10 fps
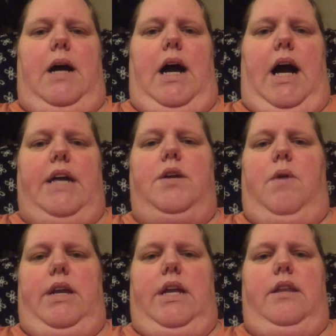I knew
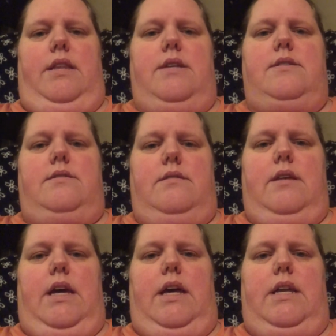I needed this,
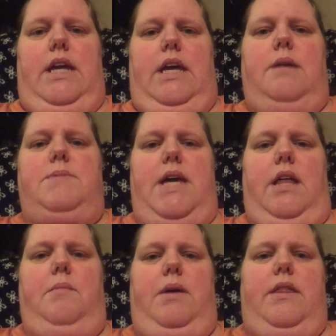and him
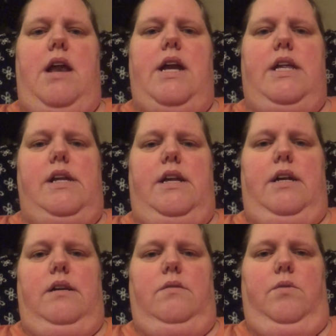telling me that I needed
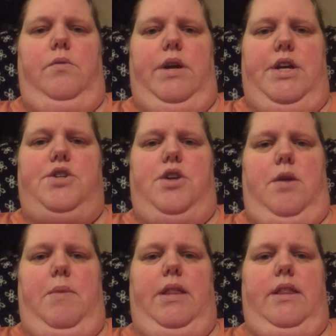it
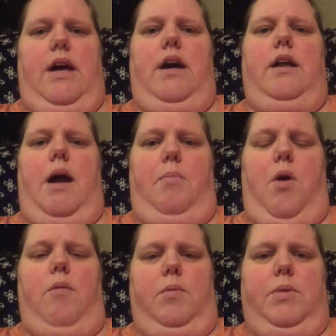reassured me that I
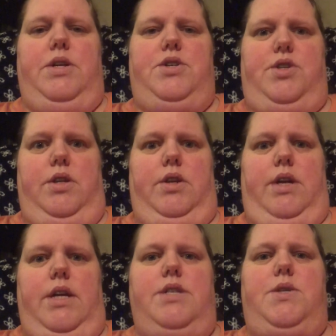probably should
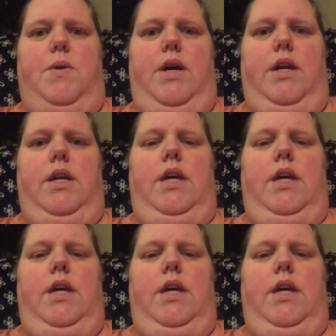look into it.